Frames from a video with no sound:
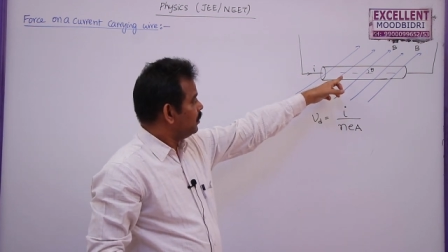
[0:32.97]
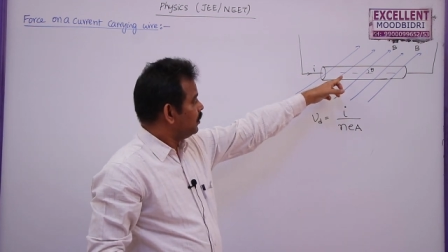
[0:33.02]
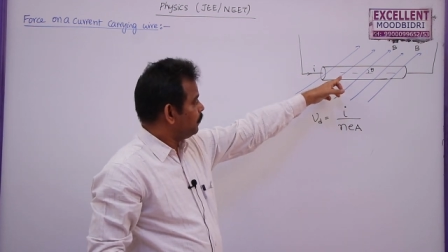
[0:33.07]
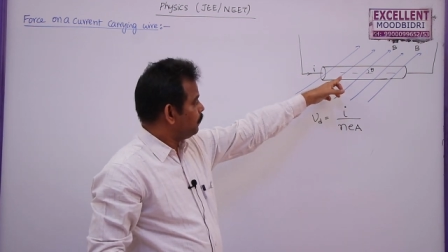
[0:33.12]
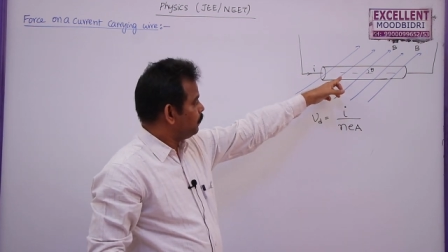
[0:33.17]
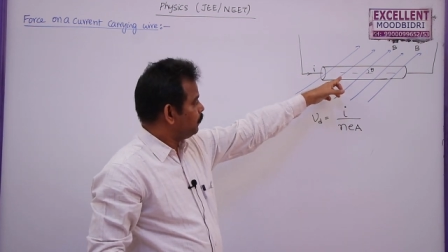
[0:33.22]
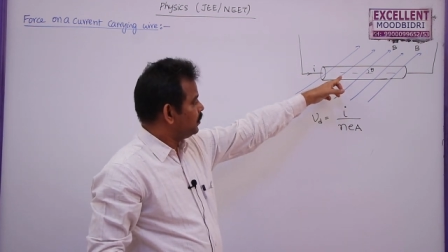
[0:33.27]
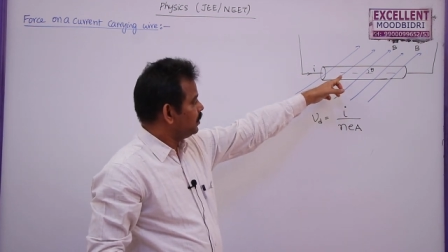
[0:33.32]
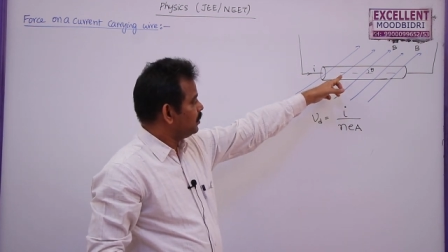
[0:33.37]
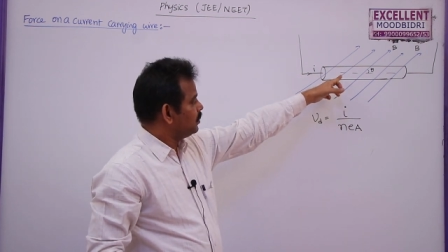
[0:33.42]

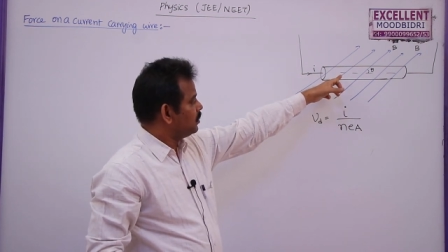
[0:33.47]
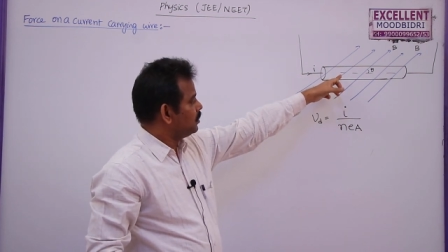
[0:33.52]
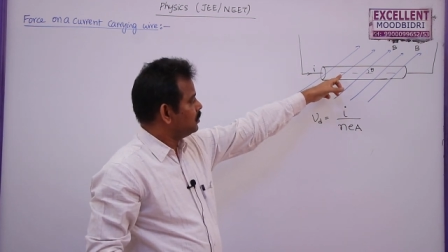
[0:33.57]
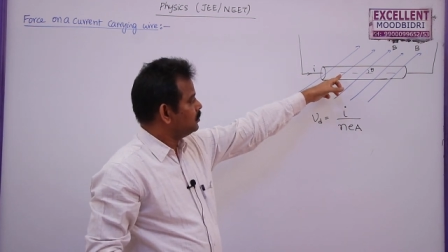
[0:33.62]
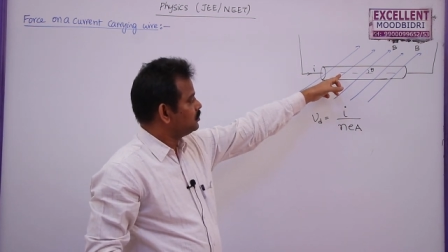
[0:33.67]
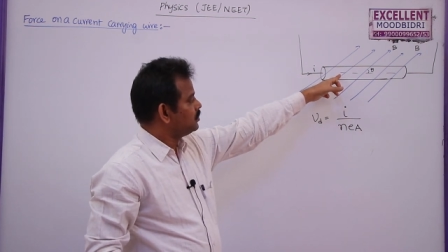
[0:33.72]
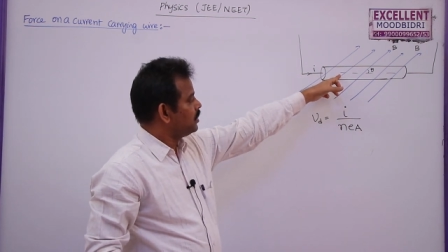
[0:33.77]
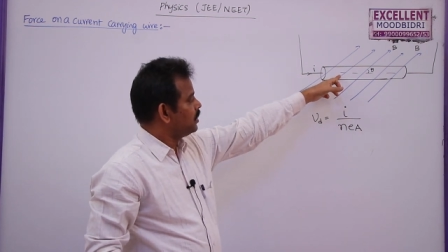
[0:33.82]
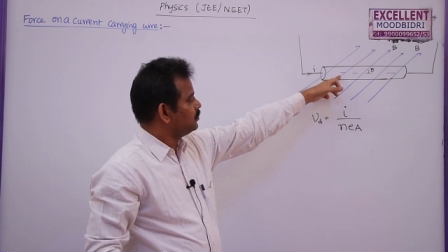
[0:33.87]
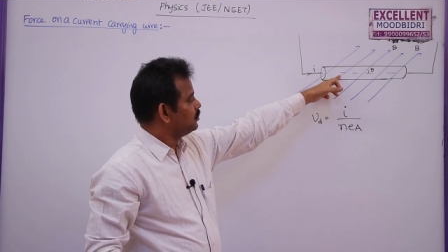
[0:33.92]
drifting
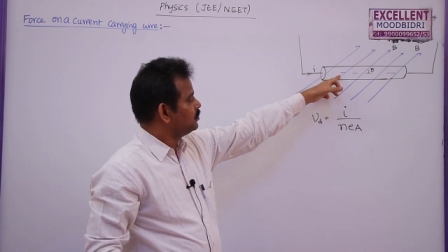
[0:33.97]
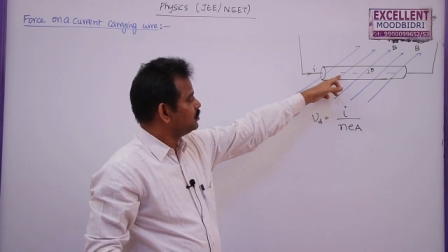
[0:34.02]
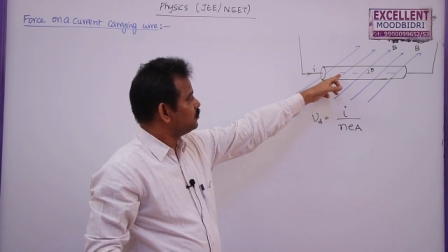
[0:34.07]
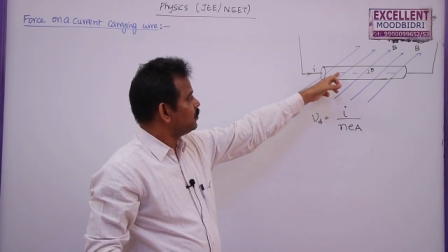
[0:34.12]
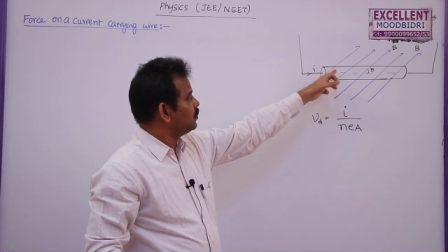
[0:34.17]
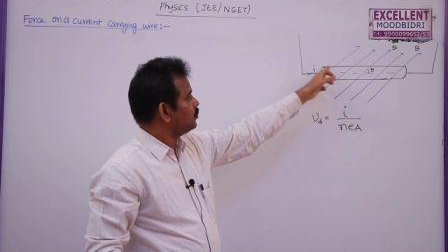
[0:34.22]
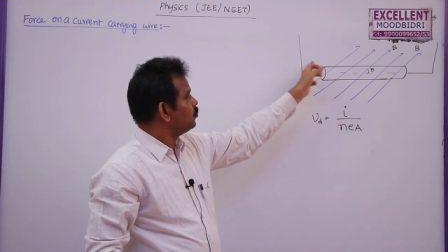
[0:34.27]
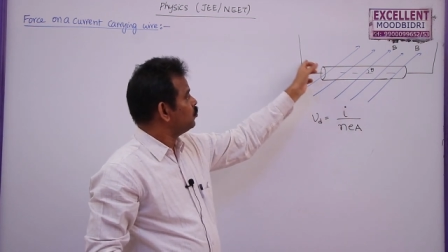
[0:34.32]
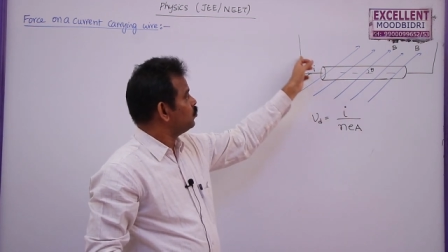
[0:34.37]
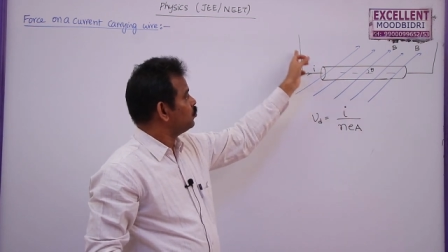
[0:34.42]
inside this
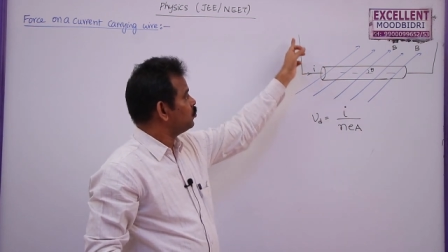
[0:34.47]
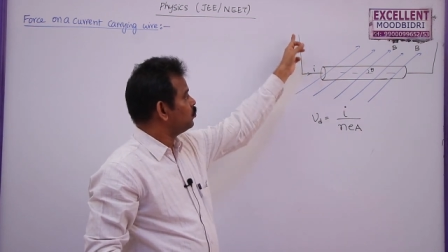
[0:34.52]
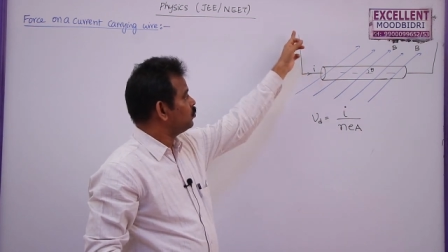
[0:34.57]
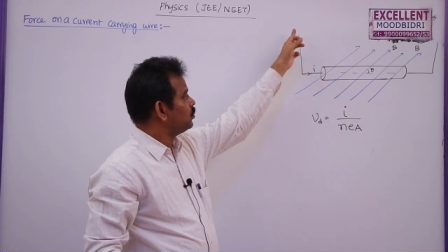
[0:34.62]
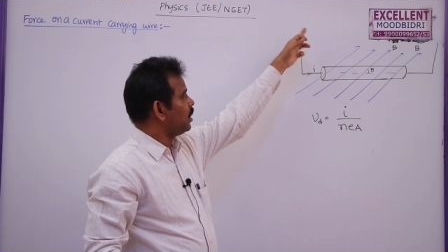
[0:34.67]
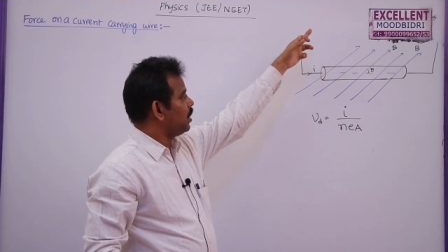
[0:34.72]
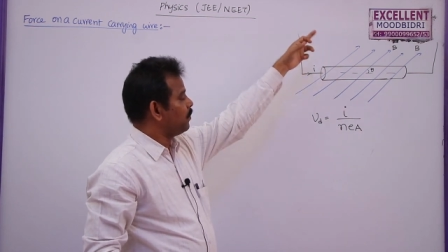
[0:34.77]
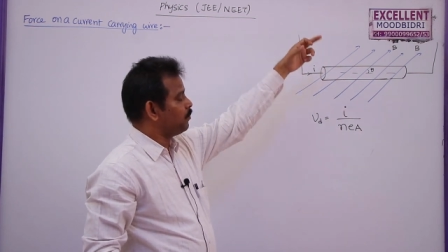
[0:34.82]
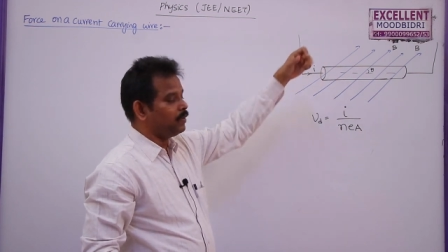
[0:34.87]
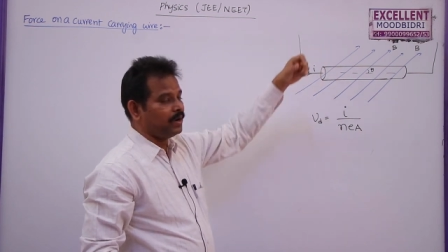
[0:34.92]
one due to
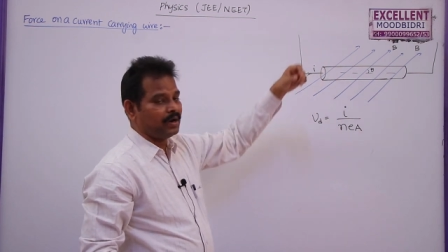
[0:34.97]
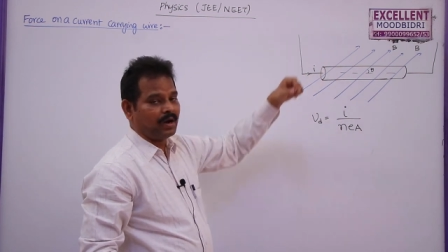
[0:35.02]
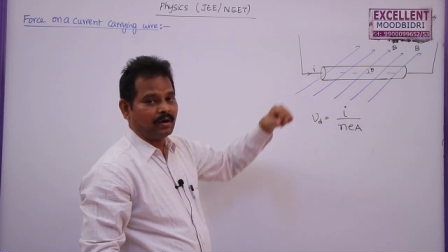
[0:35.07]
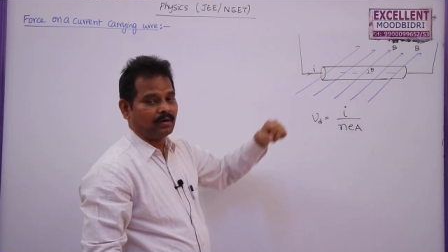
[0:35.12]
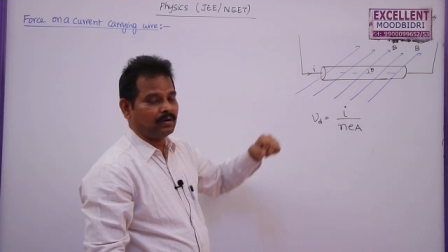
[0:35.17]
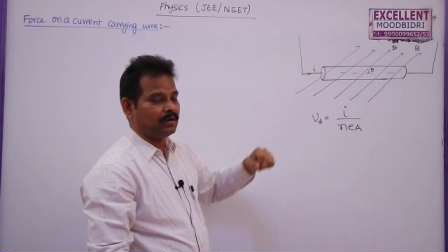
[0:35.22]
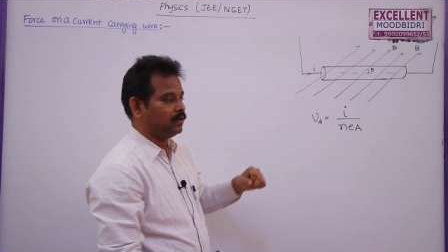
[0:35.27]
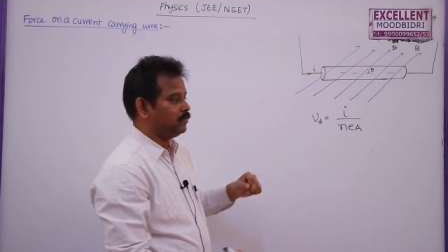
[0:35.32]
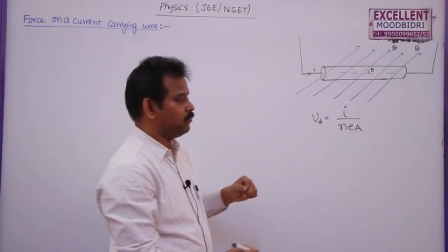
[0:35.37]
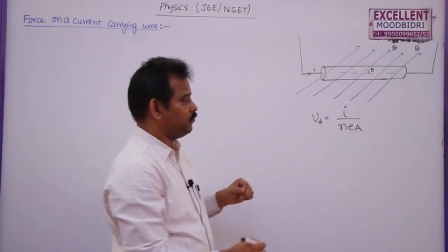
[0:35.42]
the applied
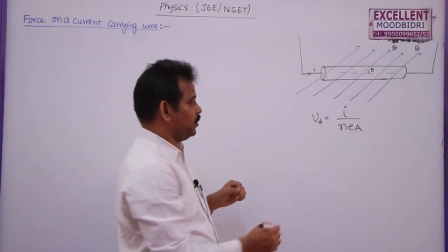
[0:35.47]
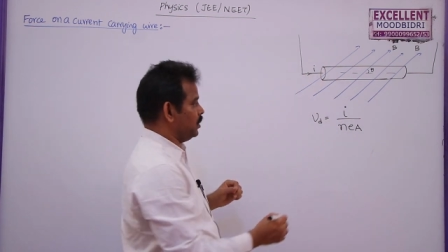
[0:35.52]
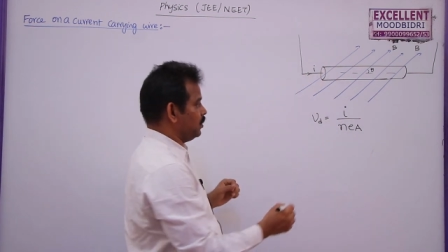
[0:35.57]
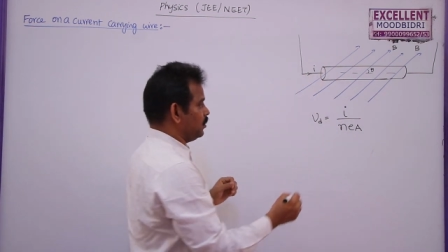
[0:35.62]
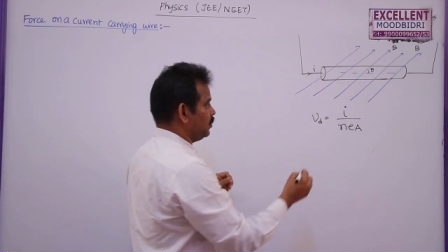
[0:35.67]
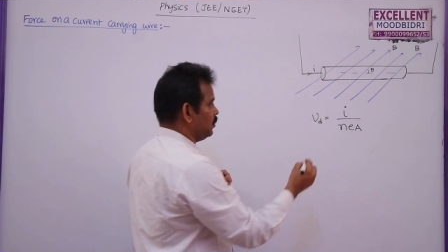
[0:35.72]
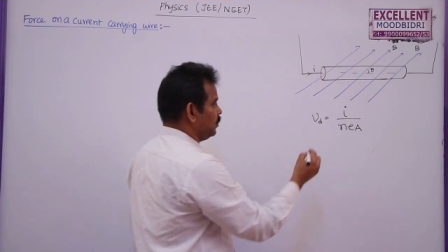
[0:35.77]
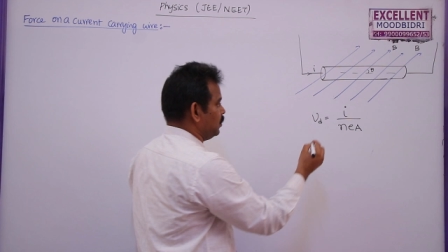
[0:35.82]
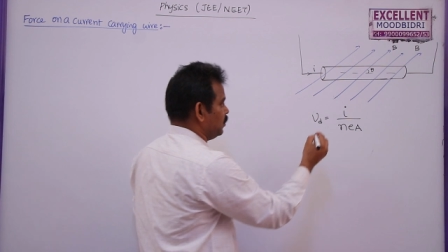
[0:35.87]
electric field.